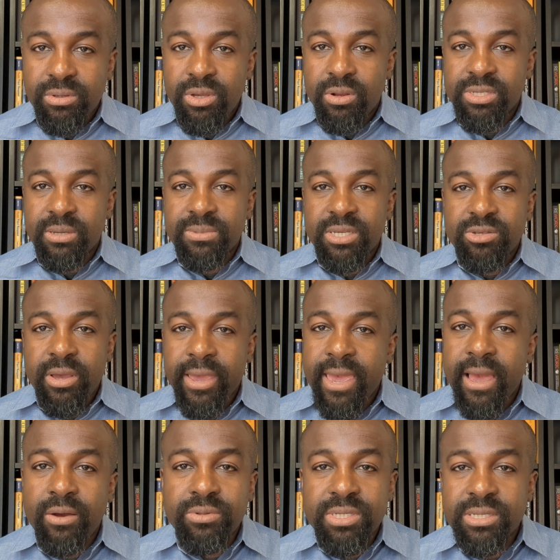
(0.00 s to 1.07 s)
Sometimes your
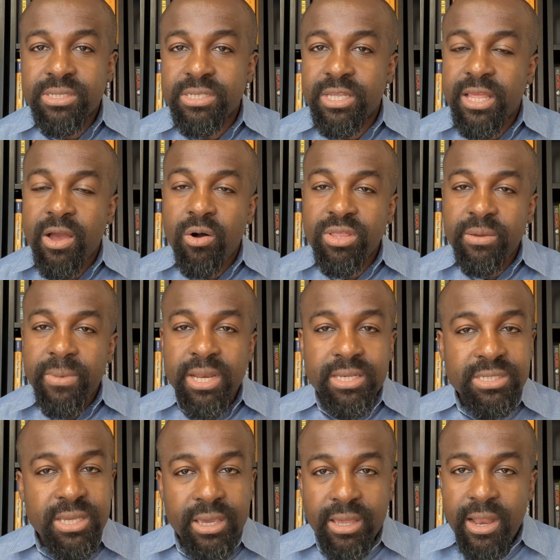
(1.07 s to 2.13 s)
account is all the money is
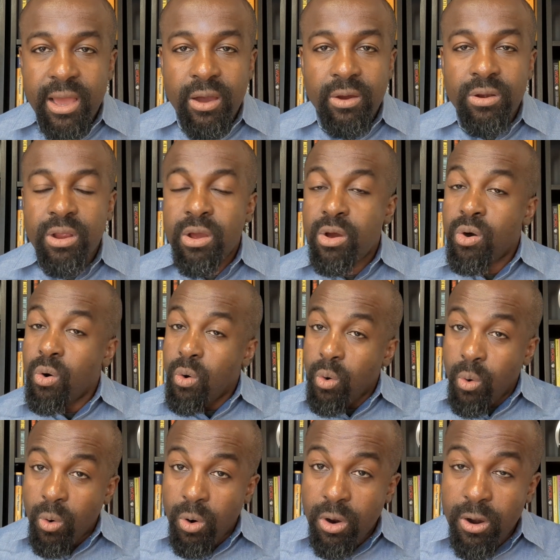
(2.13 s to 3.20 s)
taken out,
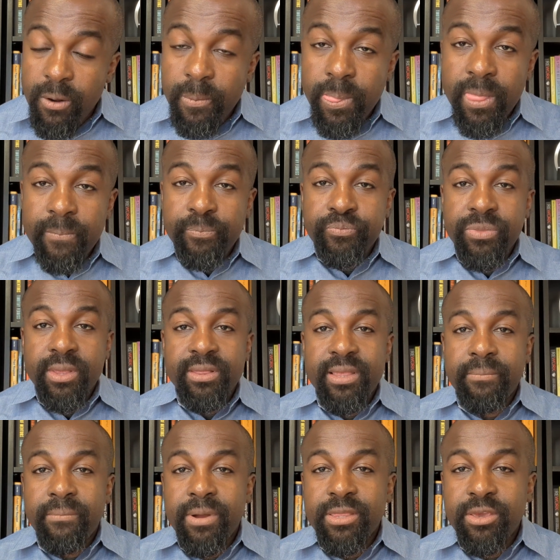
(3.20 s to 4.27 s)
or
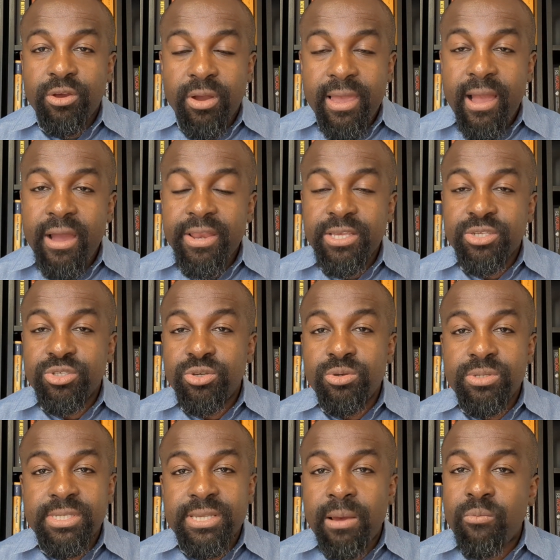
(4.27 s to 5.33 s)
your card is
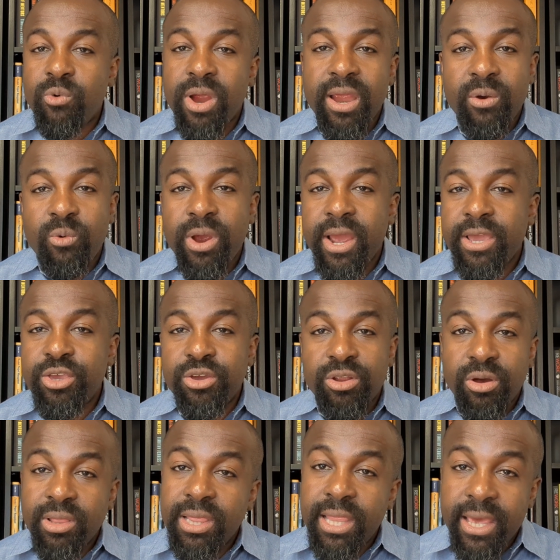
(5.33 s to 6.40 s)
used somewhere where you
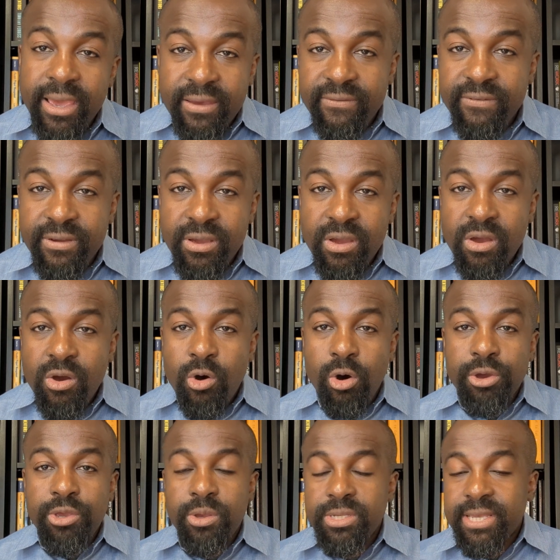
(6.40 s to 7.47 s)
don't live, or
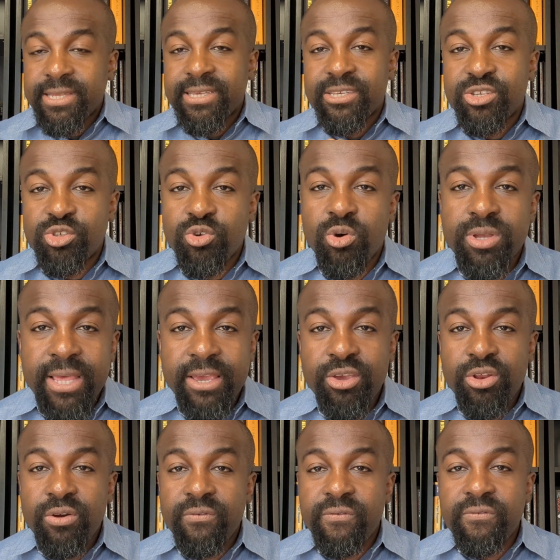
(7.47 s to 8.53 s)
used as a store that you
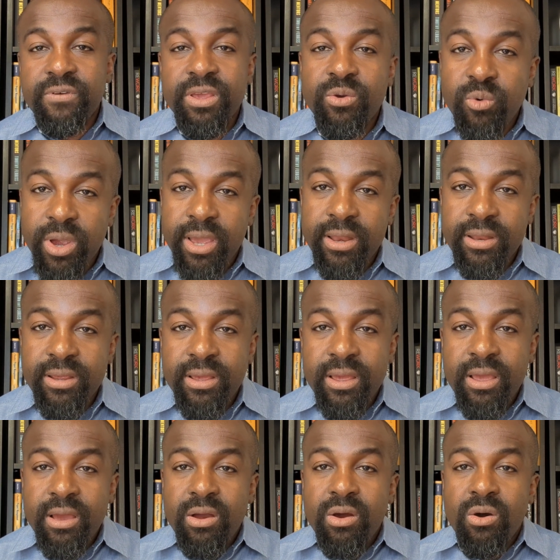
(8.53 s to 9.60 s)
don't frequent,
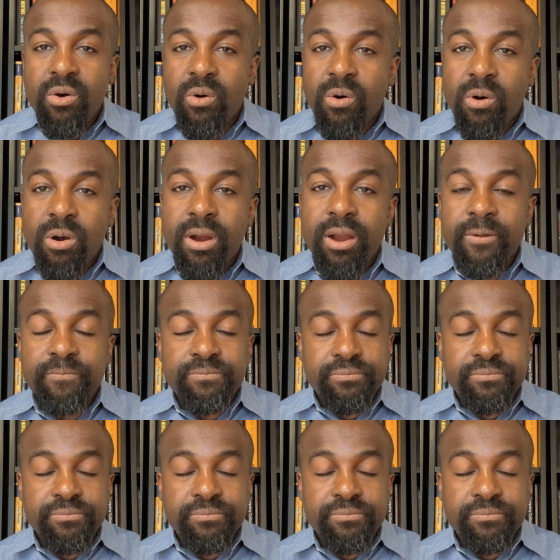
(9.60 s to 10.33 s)
or